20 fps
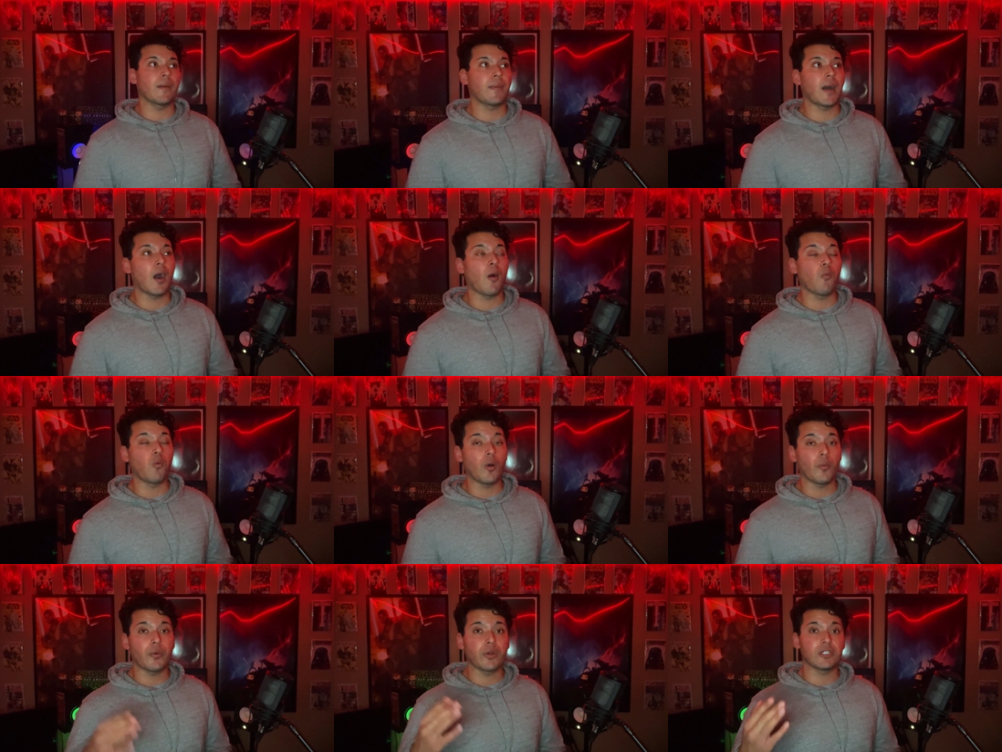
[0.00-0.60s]
about
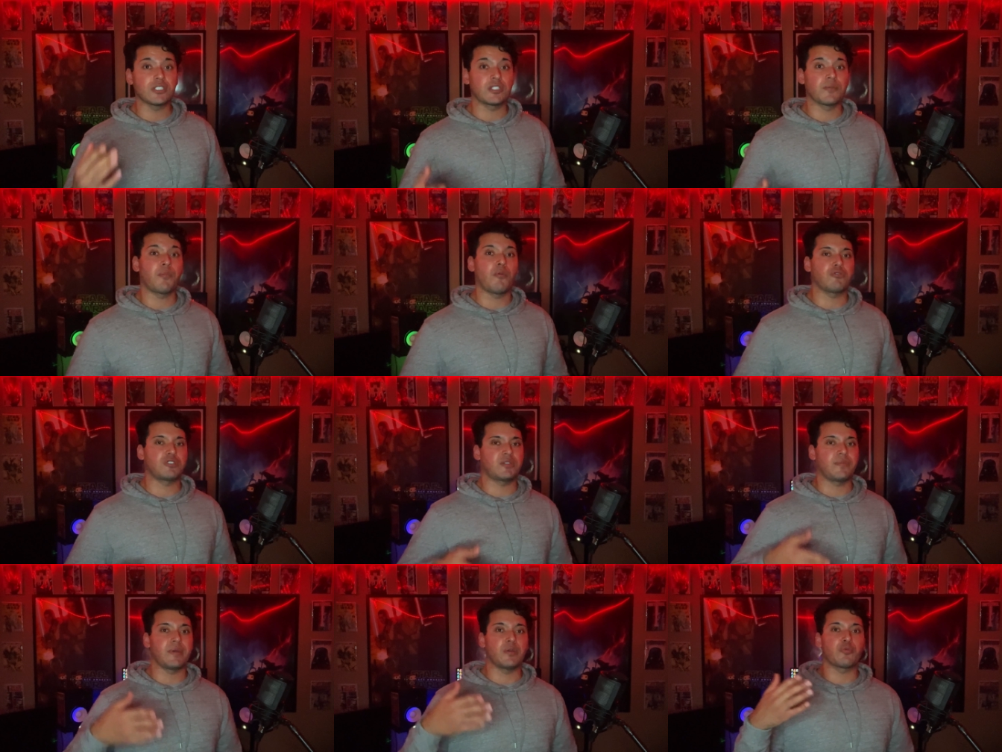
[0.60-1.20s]
what we're
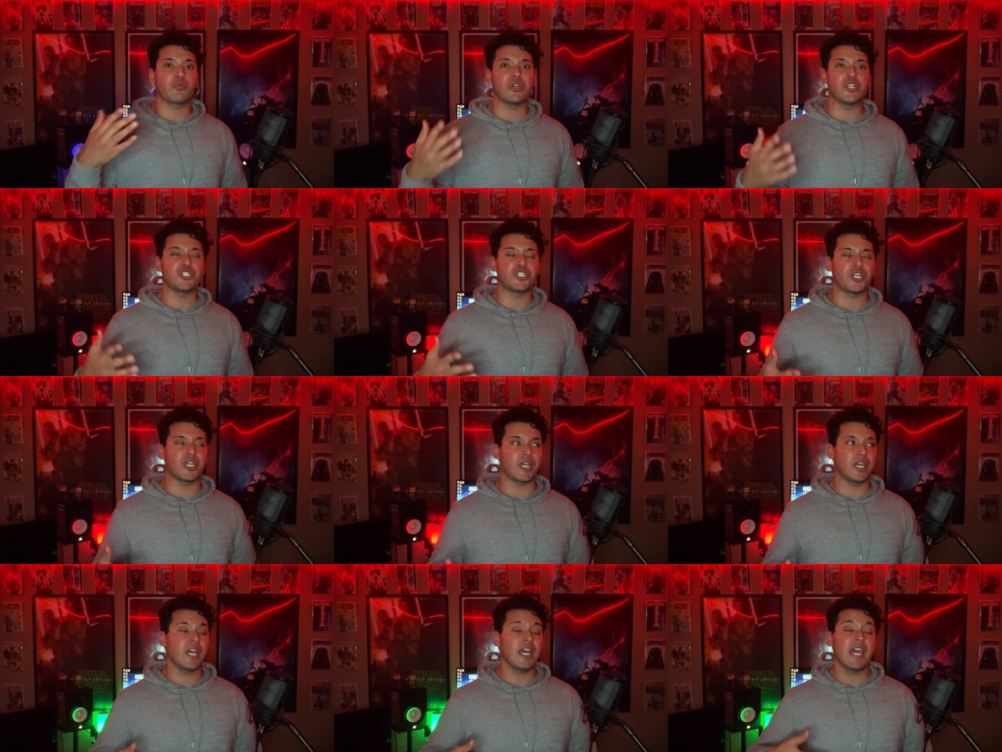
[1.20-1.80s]
supposed to be
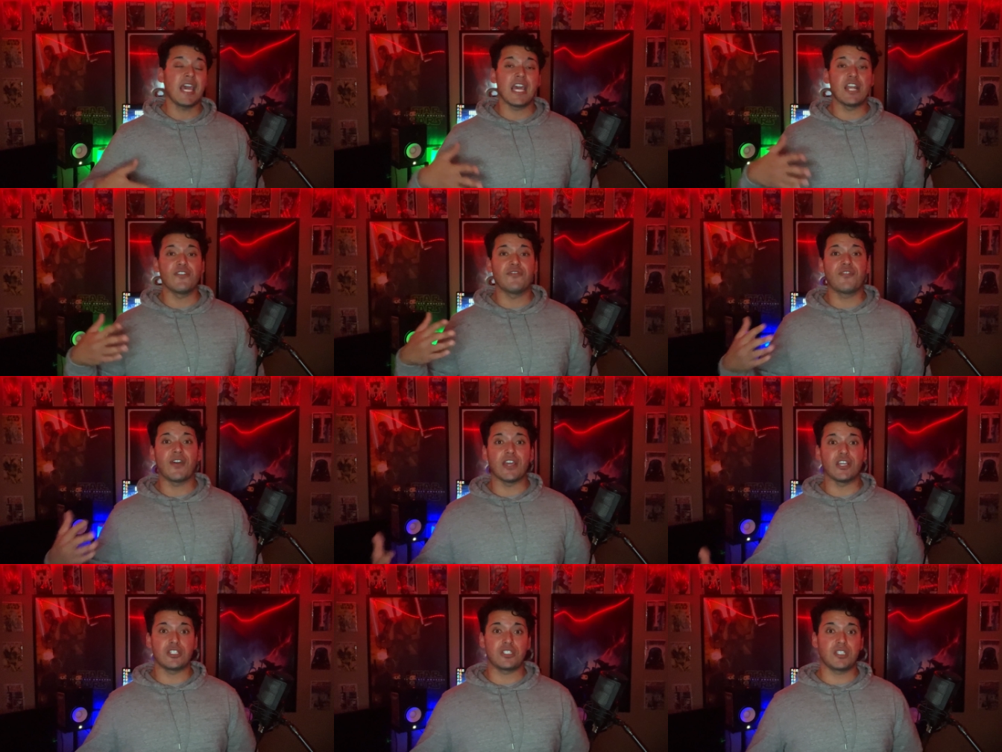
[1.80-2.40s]
reaching in
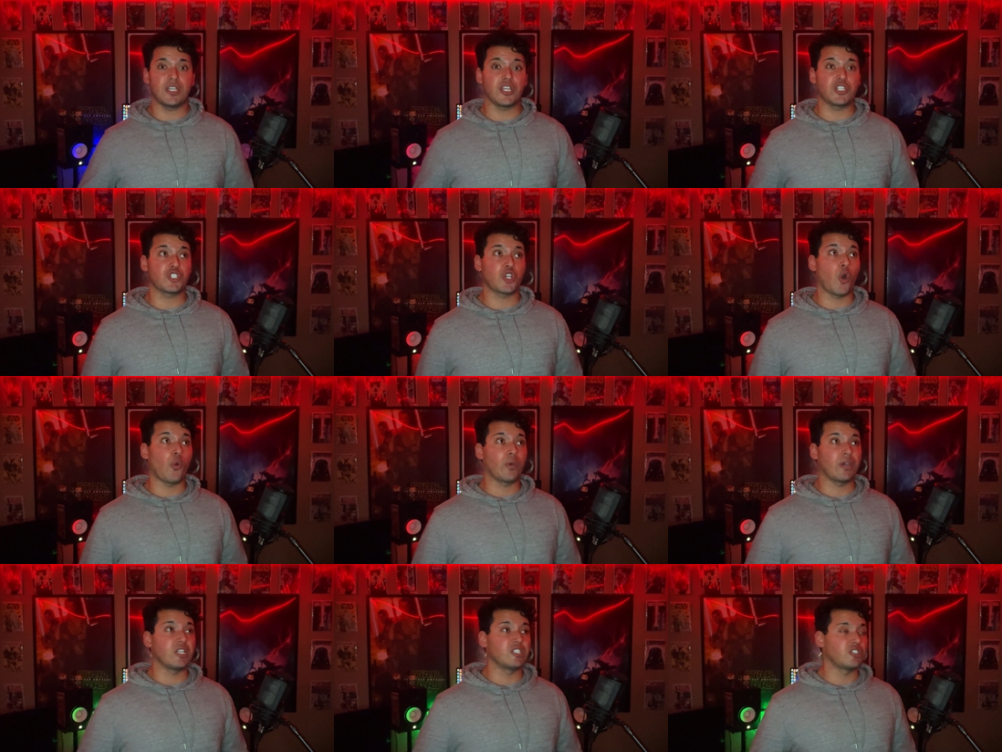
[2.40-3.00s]
Phase 6
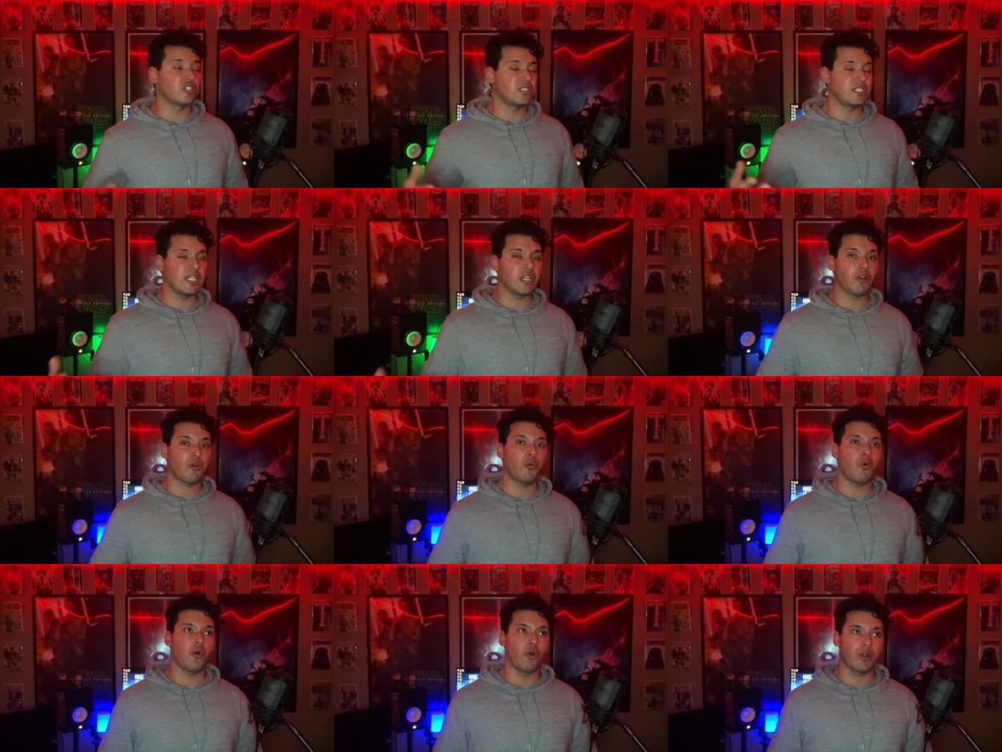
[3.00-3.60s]
going into
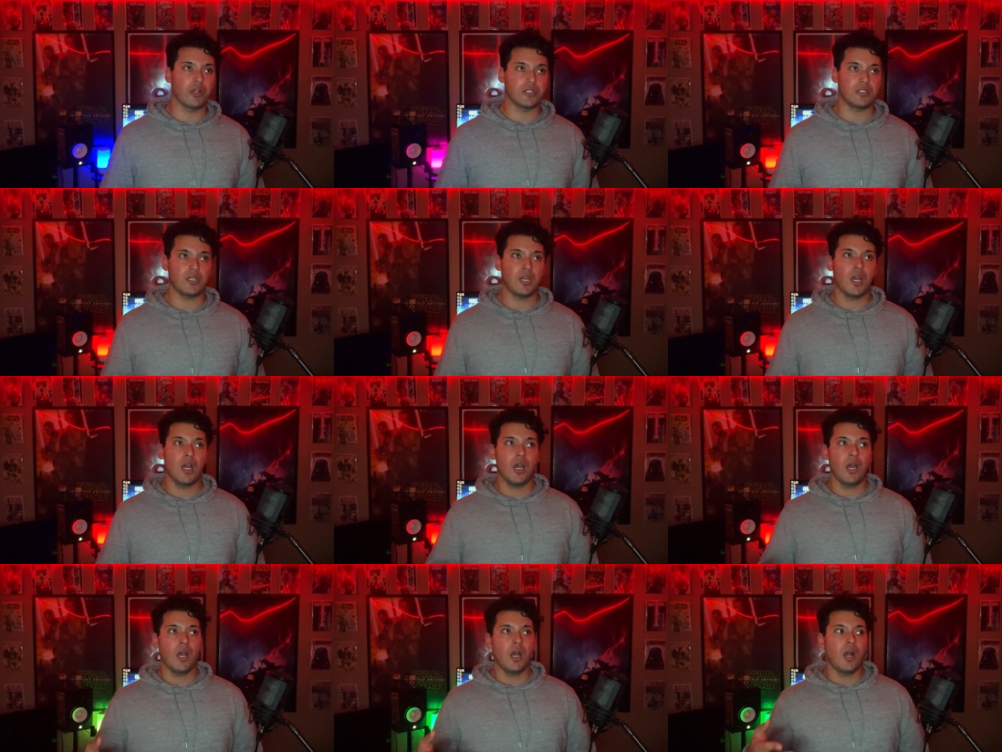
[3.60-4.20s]
Secret Wars,
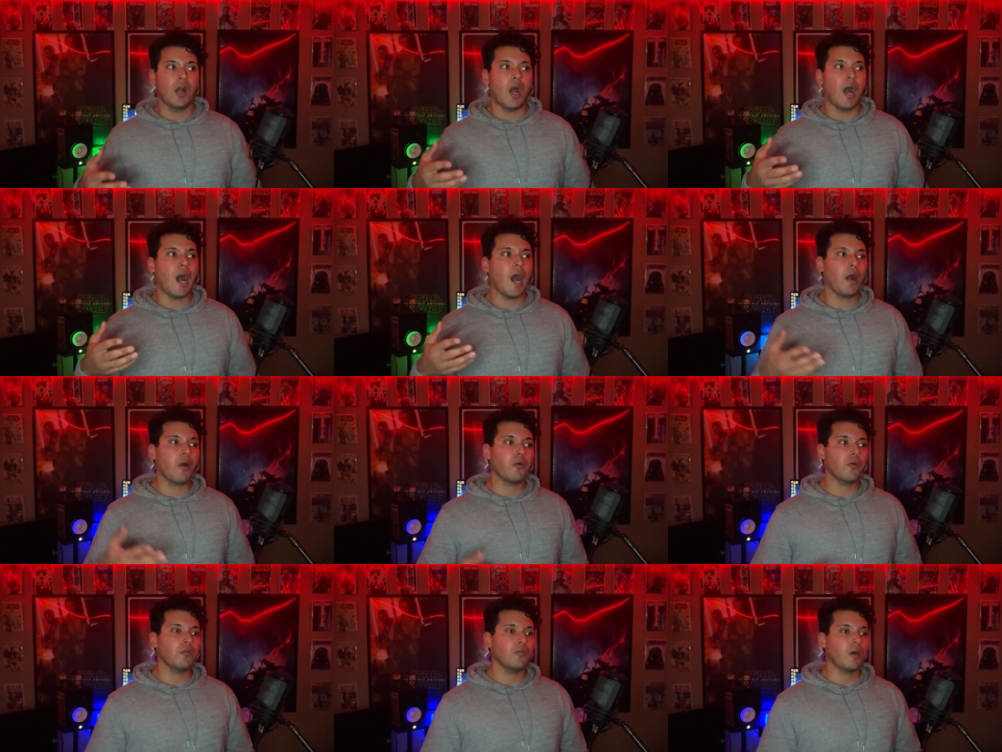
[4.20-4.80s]

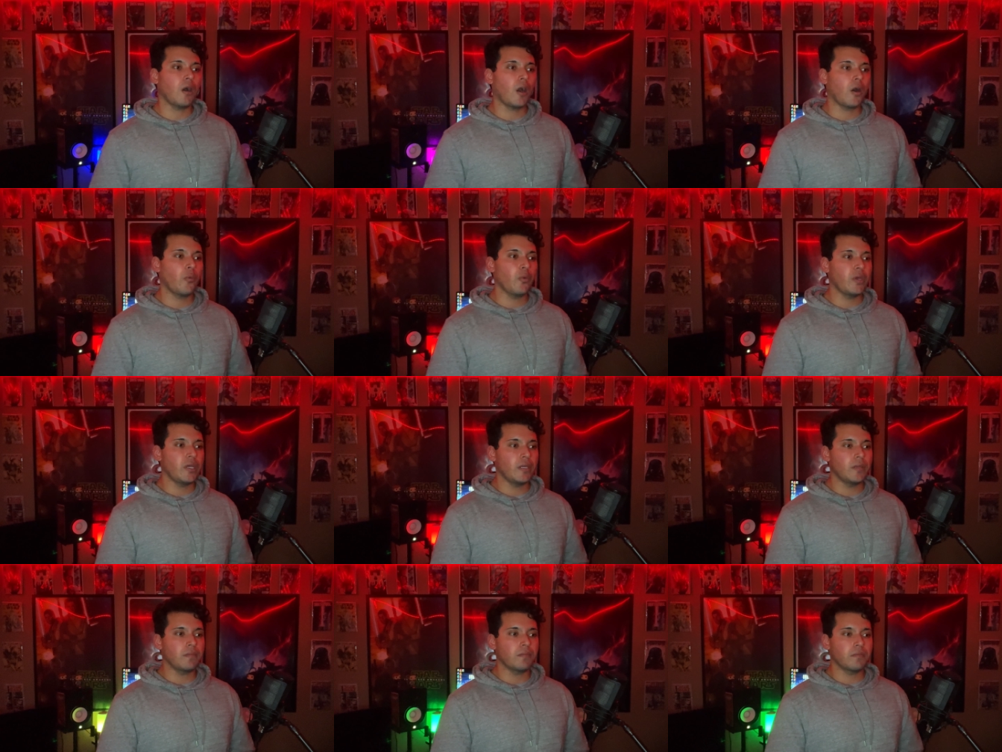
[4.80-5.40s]
how are
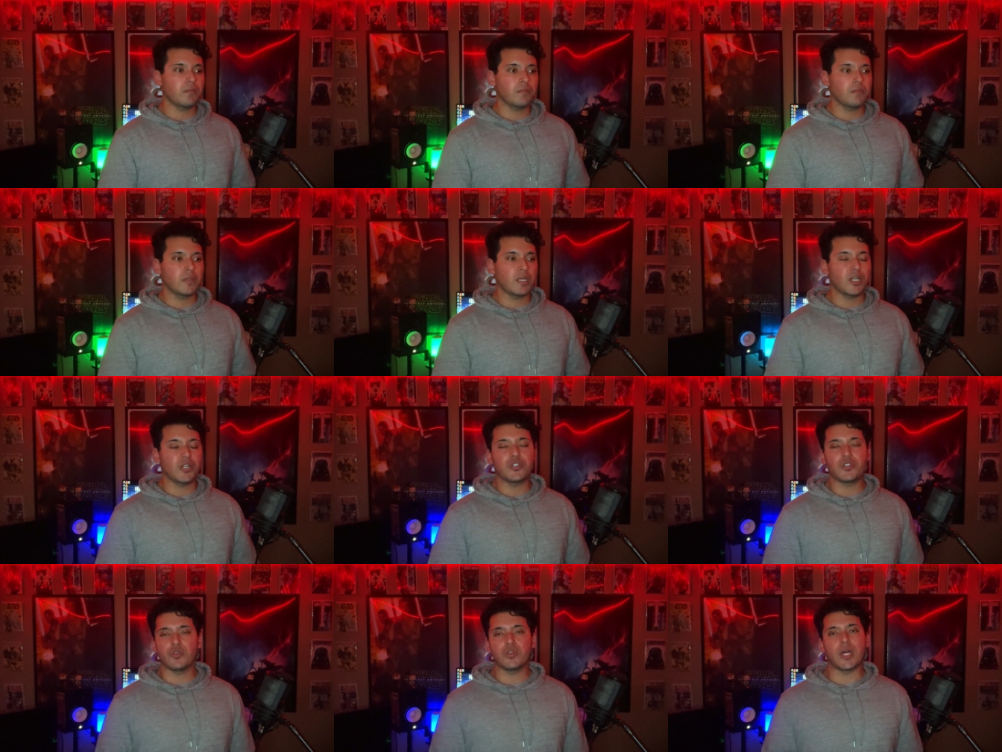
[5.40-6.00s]
we
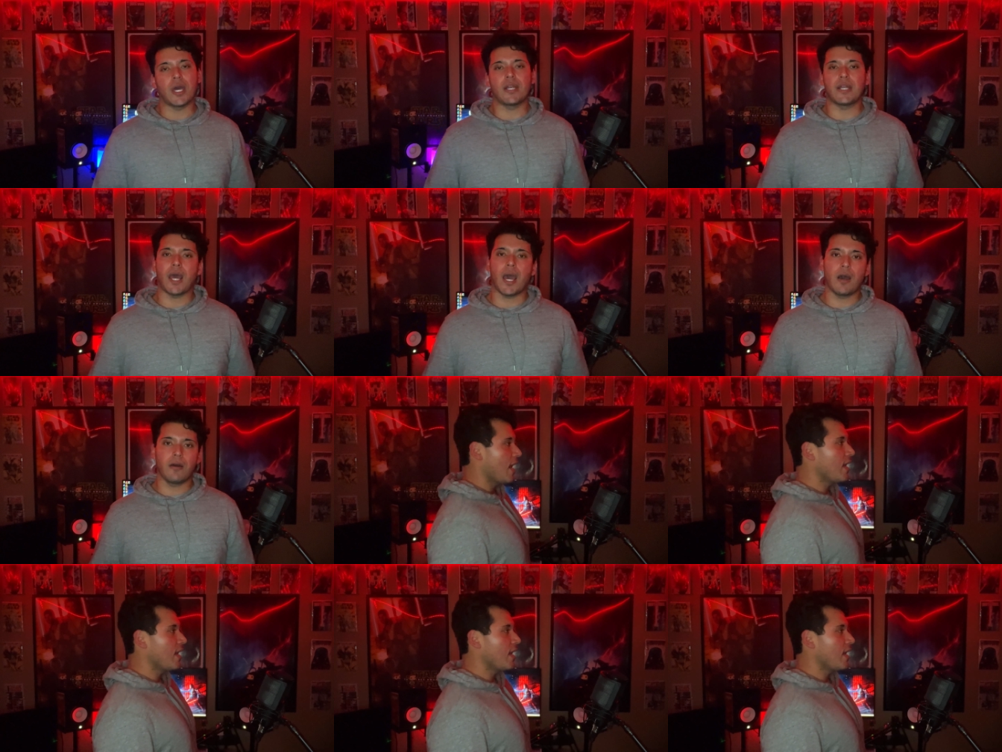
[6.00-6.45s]
gonna do that now.